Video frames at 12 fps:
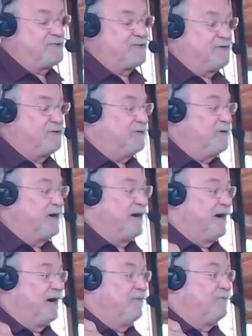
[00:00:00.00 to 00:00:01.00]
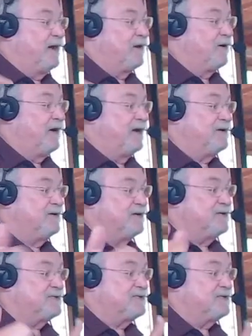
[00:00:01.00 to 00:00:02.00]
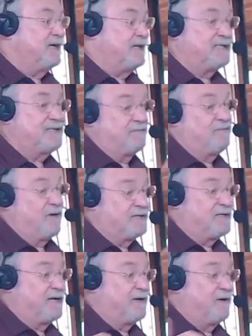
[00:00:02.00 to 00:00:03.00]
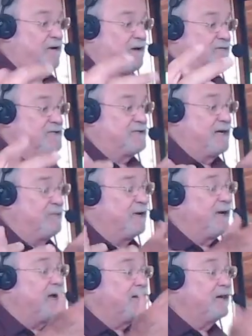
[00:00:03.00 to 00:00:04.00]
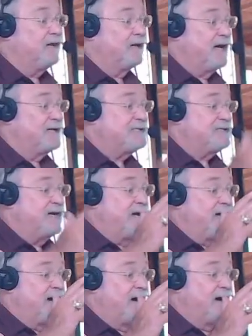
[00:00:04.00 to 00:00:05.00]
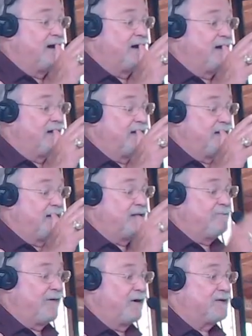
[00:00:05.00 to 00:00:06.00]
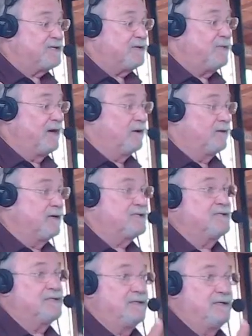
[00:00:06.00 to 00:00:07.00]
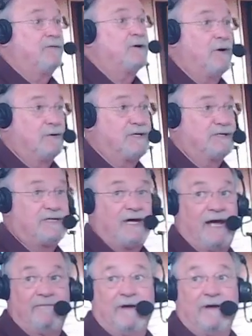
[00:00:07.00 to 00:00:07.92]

to Baylor and to this, and that's a phrase that I don't often say, but nonetheless, in fairness to Baylor, this is a different coaching staff